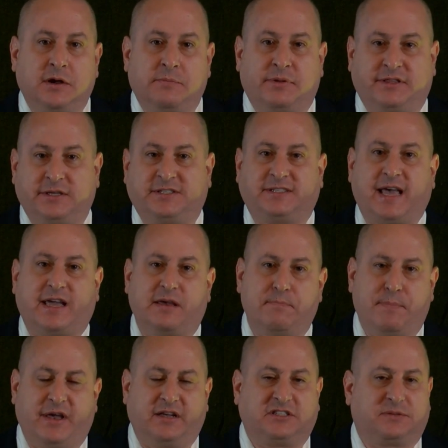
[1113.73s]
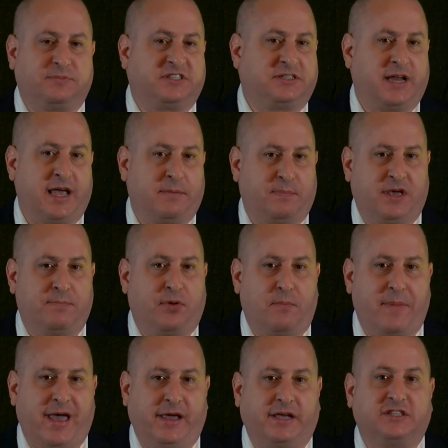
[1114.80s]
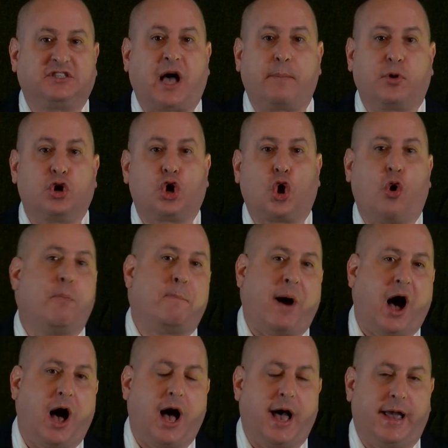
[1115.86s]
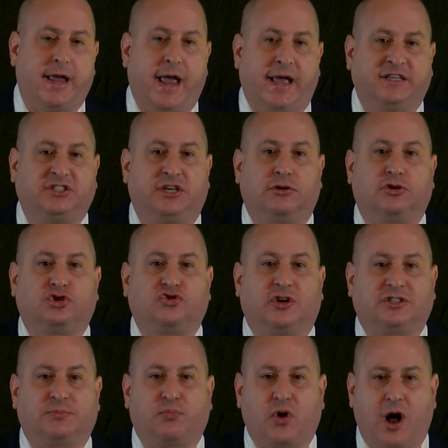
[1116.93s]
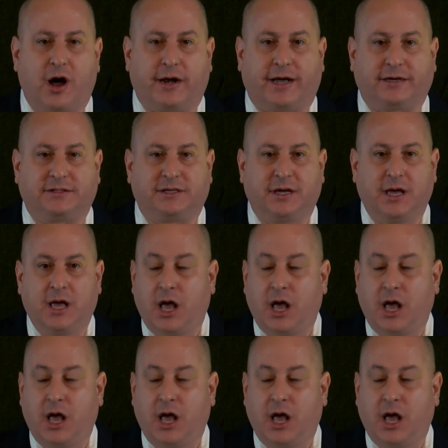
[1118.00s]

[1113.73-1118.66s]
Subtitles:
but the second biggest mistake people make is, I'm going to go buy a zero trust product.